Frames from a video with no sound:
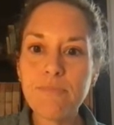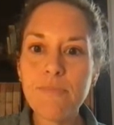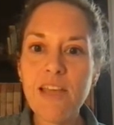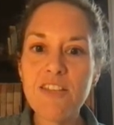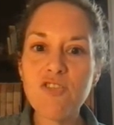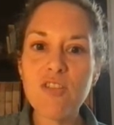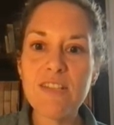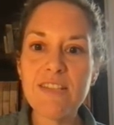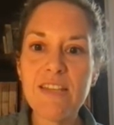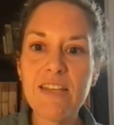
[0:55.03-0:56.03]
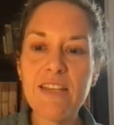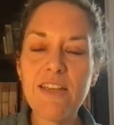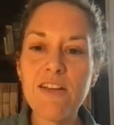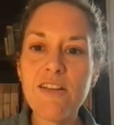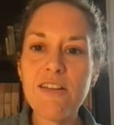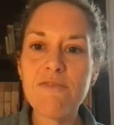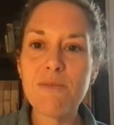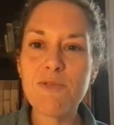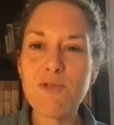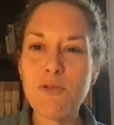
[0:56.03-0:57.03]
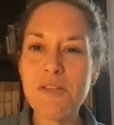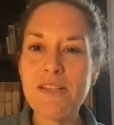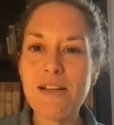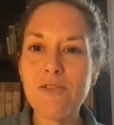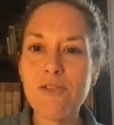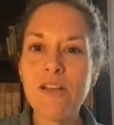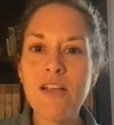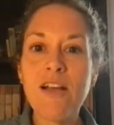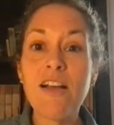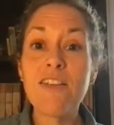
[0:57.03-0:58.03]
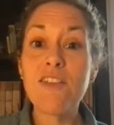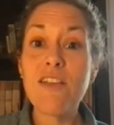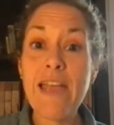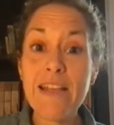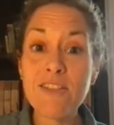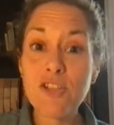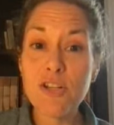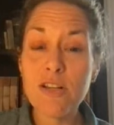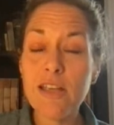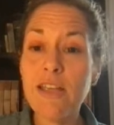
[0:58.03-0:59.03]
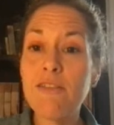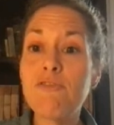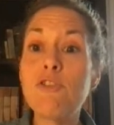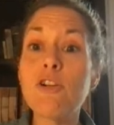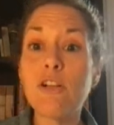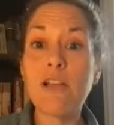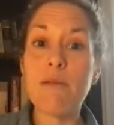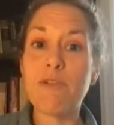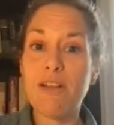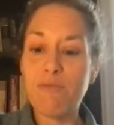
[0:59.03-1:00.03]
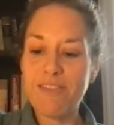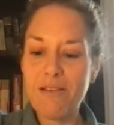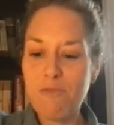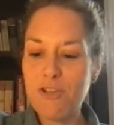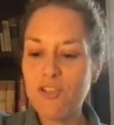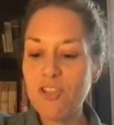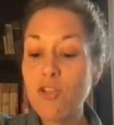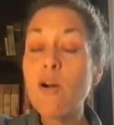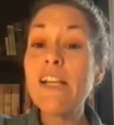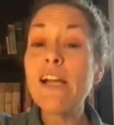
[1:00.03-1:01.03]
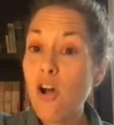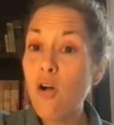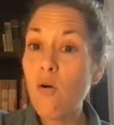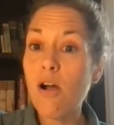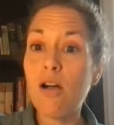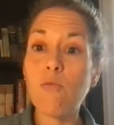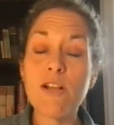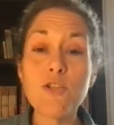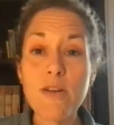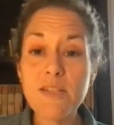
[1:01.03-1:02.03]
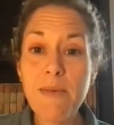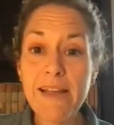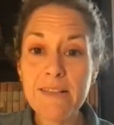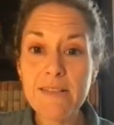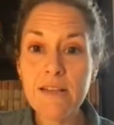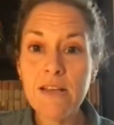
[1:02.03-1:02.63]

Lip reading: As you can see here, if I'm scrolling down, answer if you're collaborating with someone, just so I know what to expect.